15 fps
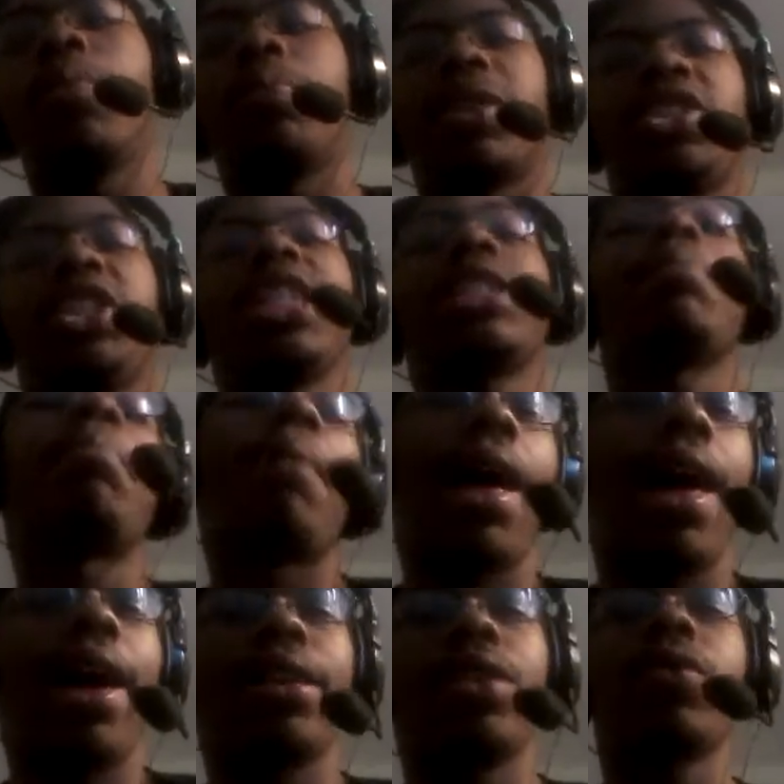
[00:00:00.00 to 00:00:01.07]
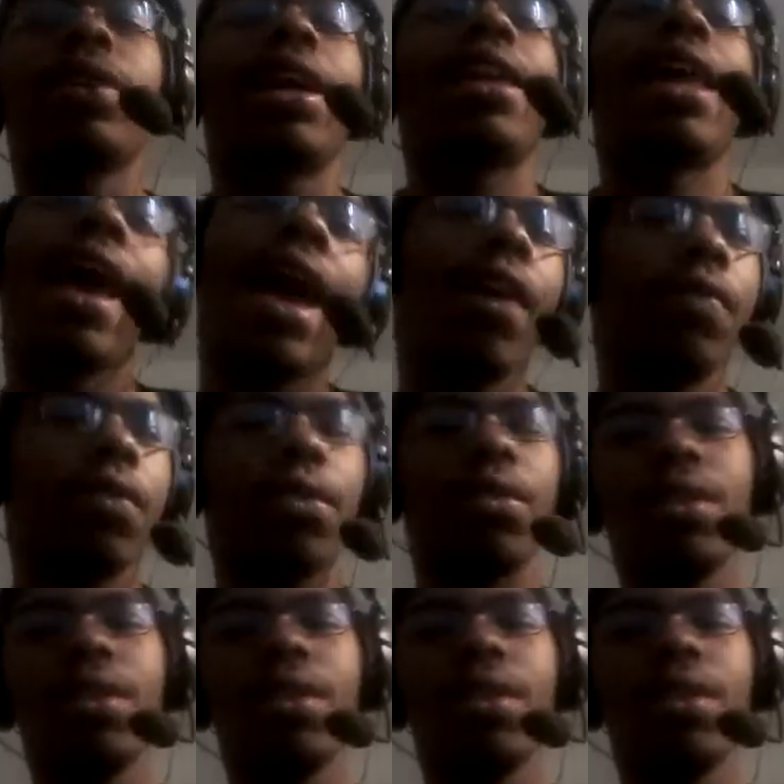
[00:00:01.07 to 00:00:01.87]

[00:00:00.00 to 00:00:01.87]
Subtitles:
But she's a mine. You can't have her.